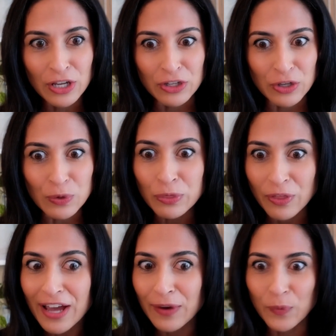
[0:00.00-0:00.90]
you
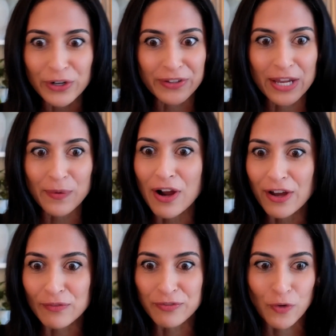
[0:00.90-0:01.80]
thought they were
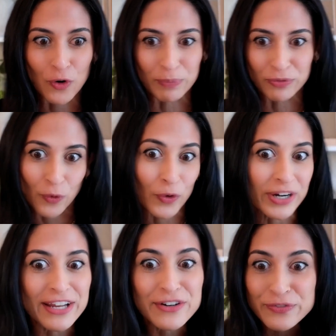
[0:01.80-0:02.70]
on Forbes 40
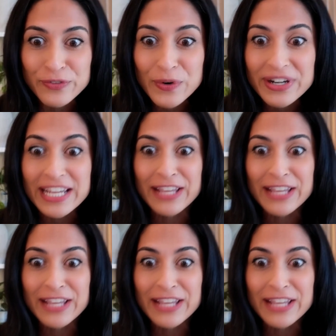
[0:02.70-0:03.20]
under 40.